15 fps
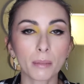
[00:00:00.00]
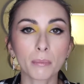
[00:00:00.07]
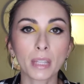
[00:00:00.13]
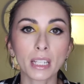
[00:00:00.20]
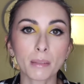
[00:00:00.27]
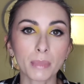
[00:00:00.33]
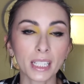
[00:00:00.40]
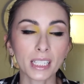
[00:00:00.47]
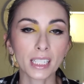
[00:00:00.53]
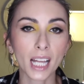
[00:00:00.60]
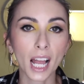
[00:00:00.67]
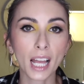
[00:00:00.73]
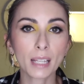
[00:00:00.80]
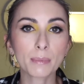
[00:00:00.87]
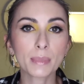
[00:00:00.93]
it many, many
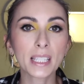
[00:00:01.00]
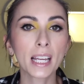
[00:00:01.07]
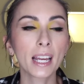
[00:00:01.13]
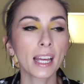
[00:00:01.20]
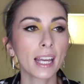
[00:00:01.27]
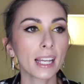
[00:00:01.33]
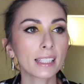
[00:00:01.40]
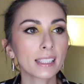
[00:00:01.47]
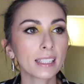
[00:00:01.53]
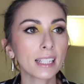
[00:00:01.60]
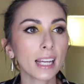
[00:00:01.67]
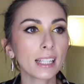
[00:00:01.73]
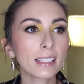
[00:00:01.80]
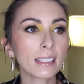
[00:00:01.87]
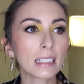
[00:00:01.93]
times. It's a
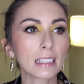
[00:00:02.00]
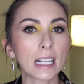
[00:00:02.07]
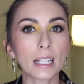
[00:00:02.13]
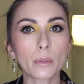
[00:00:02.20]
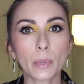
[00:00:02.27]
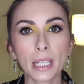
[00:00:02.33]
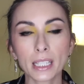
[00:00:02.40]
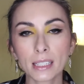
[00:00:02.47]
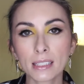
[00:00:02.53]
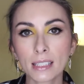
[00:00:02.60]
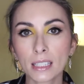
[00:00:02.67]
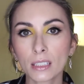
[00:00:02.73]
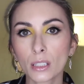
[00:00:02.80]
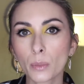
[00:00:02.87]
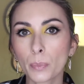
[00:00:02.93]
nice lightweight
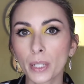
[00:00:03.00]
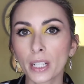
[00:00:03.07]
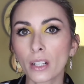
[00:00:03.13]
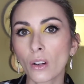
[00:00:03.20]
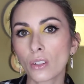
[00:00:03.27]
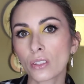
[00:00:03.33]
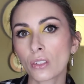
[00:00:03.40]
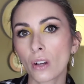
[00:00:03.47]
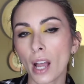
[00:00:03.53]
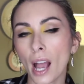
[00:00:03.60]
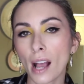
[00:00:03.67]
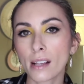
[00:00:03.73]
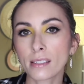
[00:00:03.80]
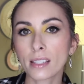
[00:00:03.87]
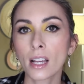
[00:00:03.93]
concealer, but it also
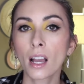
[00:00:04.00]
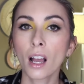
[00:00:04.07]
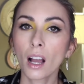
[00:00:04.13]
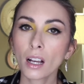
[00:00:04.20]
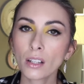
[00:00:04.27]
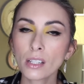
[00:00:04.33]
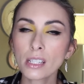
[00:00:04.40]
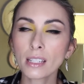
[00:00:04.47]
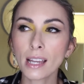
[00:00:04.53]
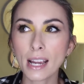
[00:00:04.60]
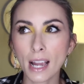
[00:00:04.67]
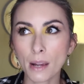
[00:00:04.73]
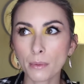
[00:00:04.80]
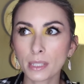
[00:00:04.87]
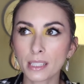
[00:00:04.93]
has a good,
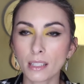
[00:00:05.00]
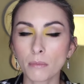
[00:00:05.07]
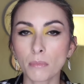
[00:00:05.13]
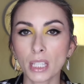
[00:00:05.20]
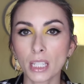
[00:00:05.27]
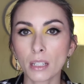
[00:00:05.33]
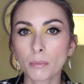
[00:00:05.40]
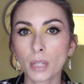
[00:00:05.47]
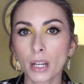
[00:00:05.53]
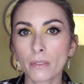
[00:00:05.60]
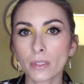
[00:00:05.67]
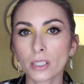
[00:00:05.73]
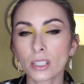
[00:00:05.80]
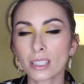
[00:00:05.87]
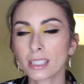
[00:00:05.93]
like, I would say medium
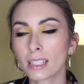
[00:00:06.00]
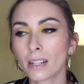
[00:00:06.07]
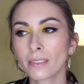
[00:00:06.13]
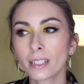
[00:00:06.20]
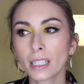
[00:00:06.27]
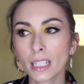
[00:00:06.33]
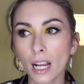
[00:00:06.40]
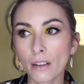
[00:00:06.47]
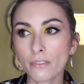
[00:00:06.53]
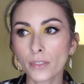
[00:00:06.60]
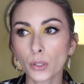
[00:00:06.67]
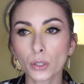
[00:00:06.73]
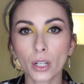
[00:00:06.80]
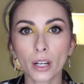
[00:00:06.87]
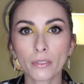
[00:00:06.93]
coverage. It's definitely not
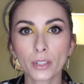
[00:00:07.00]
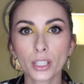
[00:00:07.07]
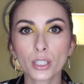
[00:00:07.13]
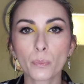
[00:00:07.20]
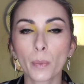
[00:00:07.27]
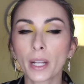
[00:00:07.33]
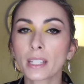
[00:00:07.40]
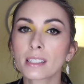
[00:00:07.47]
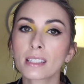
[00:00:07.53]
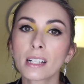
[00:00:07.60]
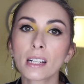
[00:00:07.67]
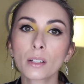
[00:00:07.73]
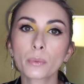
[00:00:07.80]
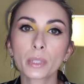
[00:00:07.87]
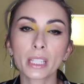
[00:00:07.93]
full coverage, but it's
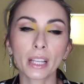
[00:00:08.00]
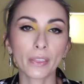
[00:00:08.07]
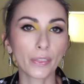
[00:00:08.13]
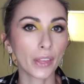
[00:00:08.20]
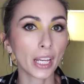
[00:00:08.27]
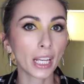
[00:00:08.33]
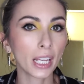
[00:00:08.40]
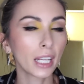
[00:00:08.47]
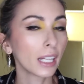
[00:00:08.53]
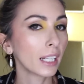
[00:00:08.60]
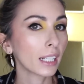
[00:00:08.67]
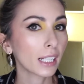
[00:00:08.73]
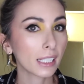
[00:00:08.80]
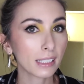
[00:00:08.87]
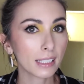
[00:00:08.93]
not a really thick
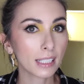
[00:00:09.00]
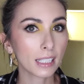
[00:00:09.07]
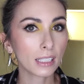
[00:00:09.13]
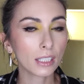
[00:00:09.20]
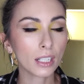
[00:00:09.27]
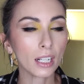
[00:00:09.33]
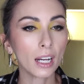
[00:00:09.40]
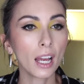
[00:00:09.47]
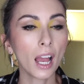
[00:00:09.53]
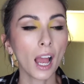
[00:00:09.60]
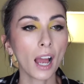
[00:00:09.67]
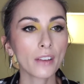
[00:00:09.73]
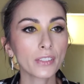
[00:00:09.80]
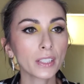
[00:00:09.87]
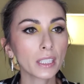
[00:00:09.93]
concealer.
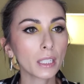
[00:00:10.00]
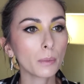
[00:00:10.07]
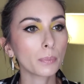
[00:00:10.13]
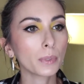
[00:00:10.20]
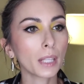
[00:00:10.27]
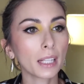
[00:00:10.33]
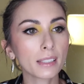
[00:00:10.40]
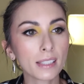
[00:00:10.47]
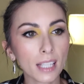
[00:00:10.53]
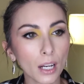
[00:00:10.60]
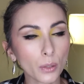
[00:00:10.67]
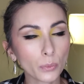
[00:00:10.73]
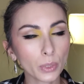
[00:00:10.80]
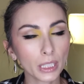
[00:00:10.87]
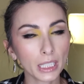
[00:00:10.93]
I feel like it blends
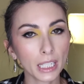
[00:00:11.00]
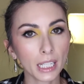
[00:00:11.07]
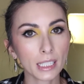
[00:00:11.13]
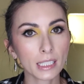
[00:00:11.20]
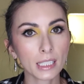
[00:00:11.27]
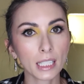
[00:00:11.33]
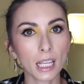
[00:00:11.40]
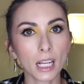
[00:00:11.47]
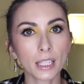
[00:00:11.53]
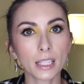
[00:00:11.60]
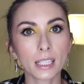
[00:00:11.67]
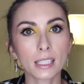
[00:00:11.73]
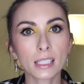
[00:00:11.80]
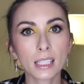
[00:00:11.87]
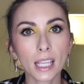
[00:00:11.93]
out really nicely on
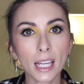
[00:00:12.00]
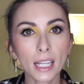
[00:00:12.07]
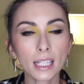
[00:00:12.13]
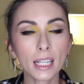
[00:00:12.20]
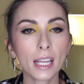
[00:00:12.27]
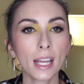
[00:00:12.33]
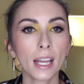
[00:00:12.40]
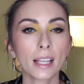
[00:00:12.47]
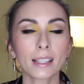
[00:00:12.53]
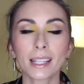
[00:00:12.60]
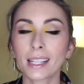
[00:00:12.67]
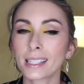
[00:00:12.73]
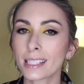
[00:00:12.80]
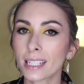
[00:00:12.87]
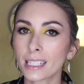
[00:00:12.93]
the skin.
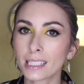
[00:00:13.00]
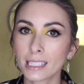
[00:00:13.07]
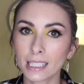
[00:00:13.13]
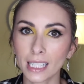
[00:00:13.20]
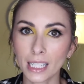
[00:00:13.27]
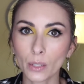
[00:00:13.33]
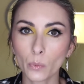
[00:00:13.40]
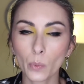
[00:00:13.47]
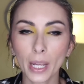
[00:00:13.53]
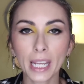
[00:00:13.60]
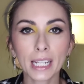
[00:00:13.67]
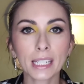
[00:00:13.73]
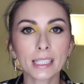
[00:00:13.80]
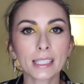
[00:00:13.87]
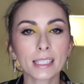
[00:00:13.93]
Like I said, it's
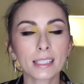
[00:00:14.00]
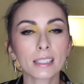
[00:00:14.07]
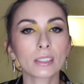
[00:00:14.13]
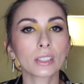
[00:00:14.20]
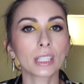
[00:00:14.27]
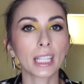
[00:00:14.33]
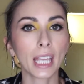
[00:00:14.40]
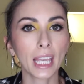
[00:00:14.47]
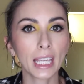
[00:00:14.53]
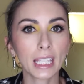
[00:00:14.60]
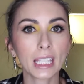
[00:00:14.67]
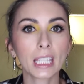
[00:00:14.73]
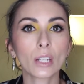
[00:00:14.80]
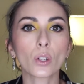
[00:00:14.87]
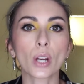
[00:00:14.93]
lightweight. It doesn't look
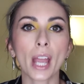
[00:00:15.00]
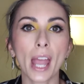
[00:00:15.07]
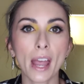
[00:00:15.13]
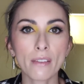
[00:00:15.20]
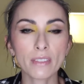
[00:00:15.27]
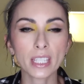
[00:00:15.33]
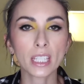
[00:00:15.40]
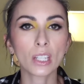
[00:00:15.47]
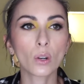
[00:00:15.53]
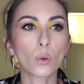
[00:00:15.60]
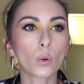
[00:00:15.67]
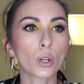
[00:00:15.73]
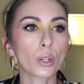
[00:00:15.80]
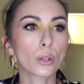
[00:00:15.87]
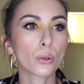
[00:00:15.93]
cakey or heavy
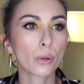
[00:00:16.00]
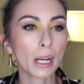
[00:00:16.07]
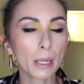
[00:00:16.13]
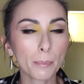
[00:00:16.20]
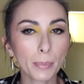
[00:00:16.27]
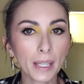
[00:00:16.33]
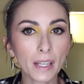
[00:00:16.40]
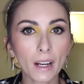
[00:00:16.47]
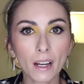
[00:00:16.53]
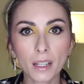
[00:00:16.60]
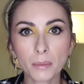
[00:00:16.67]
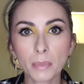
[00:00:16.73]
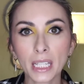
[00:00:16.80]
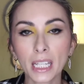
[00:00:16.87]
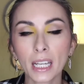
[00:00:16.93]
or crepey
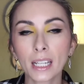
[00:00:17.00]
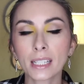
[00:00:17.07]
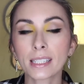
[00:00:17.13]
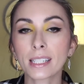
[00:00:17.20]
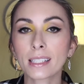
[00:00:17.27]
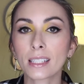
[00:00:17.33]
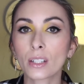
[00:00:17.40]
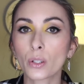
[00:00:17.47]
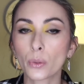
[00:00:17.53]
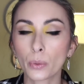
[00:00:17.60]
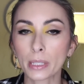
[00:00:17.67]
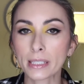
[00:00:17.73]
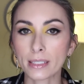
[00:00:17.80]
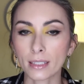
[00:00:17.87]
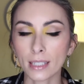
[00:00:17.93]
on me, and it doesn't
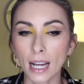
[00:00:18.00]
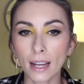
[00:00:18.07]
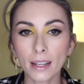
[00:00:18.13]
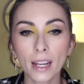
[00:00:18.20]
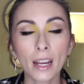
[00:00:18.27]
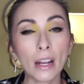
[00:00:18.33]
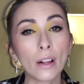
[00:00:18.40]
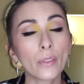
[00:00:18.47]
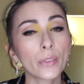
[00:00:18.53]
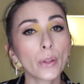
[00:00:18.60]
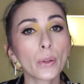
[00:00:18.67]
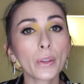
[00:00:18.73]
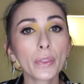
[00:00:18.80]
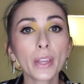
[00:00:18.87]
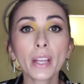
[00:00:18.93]
crease a lot. The
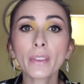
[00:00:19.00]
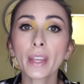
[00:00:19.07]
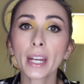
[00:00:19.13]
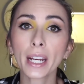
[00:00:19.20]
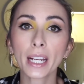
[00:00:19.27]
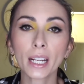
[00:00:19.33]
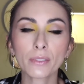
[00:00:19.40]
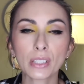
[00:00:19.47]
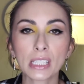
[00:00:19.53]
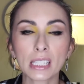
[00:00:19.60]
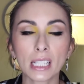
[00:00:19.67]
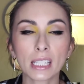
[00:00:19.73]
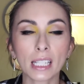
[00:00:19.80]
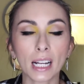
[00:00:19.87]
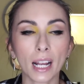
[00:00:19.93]
only thing that I'd have to
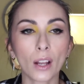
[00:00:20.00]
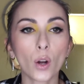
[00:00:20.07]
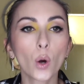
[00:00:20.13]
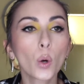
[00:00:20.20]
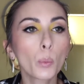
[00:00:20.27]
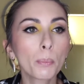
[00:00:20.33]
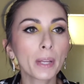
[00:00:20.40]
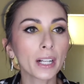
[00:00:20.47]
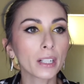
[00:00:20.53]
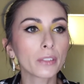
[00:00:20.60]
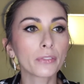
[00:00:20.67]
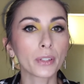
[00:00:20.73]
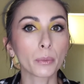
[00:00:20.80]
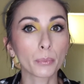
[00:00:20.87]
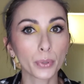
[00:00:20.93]
say that I hope
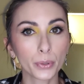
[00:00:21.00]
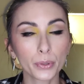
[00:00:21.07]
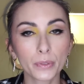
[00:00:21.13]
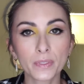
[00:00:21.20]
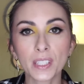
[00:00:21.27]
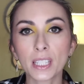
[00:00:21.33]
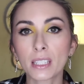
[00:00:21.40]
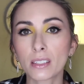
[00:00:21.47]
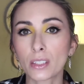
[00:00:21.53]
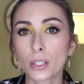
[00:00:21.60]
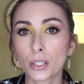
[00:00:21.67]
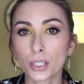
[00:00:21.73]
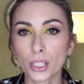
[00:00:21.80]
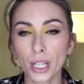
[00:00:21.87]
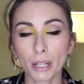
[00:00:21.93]
e.l.f. improves is
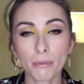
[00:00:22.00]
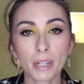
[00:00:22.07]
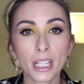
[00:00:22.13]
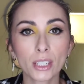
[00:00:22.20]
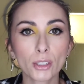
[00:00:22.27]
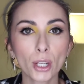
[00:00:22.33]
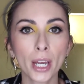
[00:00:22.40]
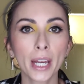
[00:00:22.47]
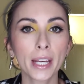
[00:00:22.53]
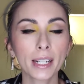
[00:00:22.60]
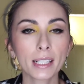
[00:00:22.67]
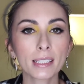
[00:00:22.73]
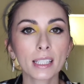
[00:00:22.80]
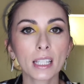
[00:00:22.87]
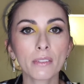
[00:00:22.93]
their shade range,
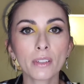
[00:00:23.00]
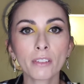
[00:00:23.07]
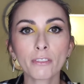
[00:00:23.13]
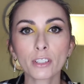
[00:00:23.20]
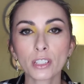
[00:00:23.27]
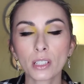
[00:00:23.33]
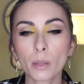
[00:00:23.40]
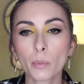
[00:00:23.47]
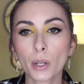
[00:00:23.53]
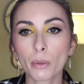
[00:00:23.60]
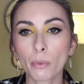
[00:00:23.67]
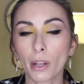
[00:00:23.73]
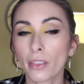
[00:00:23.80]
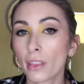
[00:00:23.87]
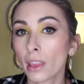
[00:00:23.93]
because even for
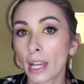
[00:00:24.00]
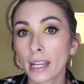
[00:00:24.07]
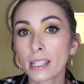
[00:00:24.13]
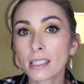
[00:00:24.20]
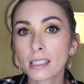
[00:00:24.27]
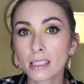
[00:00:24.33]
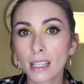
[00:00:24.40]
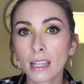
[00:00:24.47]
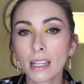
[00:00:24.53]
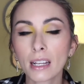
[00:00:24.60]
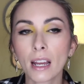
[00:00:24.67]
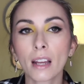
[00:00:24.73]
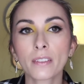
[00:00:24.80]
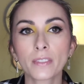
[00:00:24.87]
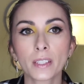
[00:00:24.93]
someone with light
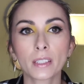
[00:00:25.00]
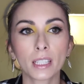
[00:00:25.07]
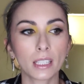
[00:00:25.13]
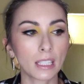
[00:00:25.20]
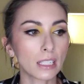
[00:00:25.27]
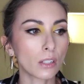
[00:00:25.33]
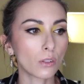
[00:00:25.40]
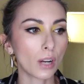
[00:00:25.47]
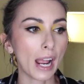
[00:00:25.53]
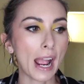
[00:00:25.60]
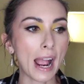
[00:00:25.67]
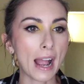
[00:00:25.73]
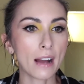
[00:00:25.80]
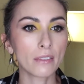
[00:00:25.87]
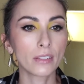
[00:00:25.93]
skin, I feel like they don't
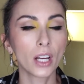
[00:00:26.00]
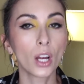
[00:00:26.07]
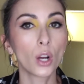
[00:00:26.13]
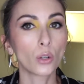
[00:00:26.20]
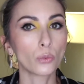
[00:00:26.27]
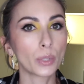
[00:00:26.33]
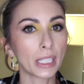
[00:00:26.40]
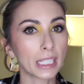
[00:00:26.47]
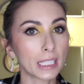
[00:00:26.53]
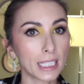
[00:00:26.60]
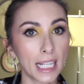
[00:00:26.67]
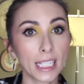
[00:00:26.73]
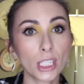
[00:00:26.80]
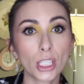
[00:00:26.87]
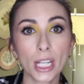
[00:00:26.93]
have really
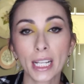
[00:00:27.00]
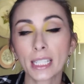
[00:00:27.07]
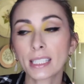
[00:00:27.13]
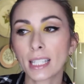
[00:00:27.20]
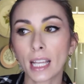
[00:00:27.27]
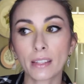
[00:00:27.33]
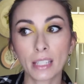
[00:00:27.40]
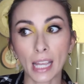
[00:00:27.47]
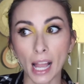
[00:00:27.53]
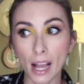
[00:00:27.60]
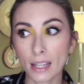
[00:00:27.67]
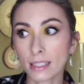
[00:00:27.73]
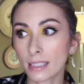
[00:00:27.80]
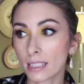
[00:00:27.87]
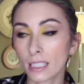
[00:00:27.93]
light shades, and they
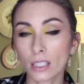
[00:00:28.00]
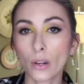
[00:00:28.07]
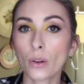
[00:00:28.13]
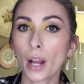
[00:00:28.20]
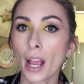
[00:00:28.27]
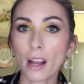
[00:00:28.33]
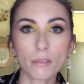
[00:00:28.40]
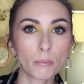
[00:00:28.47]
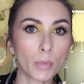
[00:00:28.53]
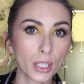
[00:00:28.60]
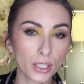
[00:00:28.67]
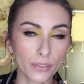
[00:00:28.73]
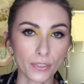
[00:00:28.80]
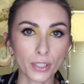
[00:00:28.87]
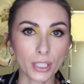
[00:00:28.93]
honestly don't have
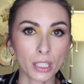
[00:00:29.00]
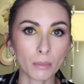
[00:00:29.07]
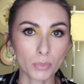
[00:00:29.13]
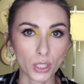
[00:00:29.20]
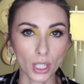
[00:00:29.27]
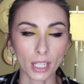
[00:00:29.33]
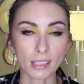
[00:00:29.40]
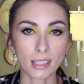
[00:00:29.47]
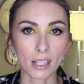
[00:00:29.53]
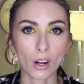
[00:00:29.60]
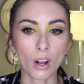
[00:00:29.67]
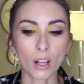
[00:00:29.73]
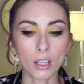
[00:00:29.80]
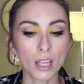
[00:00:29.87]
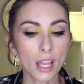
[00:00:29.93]
much for deep shades at
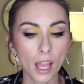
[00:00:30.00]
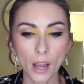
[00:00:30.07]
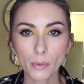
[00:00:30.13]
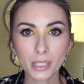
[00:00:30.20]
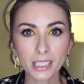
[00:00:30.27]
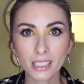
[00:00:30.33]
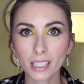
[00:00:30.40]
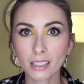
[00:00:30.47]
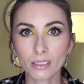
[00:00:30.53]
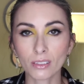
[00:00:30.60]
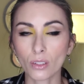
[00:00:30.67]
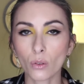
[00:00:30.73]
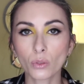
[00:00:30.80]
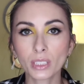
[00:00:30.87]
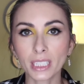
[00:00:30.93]
all. I want to say
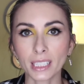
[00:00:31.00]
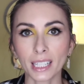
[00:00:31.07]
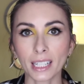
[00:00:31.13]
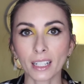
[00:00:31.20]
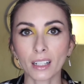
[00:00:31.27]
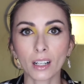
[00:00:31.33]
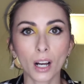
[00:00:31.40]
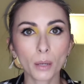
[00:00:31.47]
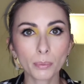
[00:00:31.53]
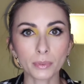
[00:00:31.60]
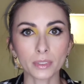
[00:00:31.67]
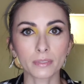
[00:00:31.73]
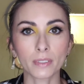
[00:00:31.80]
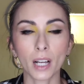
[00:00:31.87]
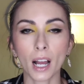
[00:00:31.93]
there's only like a
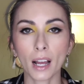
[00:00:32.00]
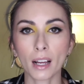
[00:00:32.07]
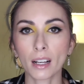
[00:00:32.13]
couple of